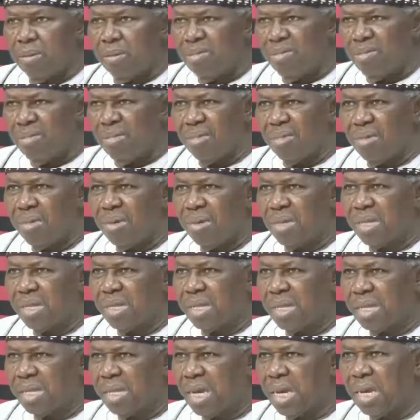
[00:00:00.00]
With
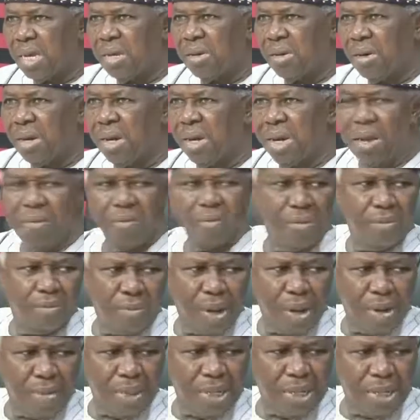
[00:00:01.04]
10 or 11
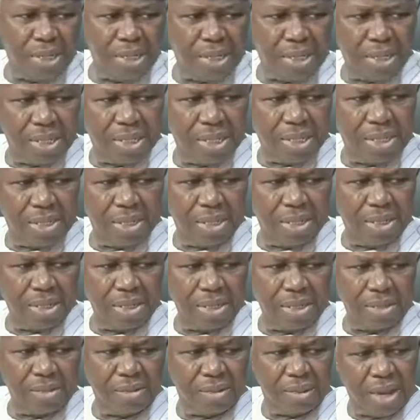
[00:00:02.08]
permanent secretaries
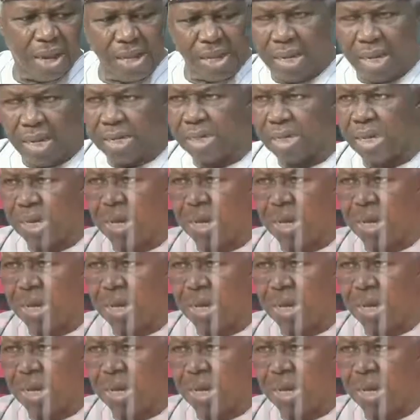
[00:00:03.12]
at that time,